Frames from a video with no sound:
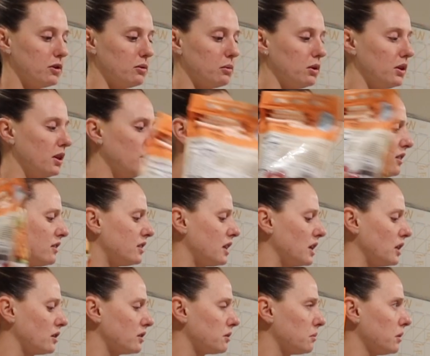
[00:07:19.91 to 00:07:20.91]
Were these on
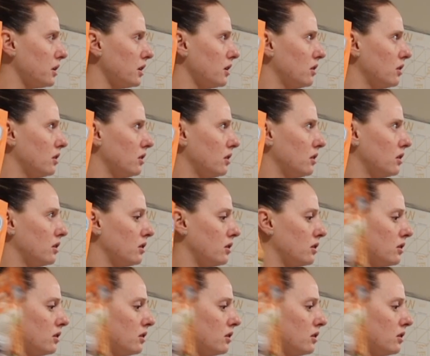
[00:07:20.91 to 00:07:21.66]
sale or something?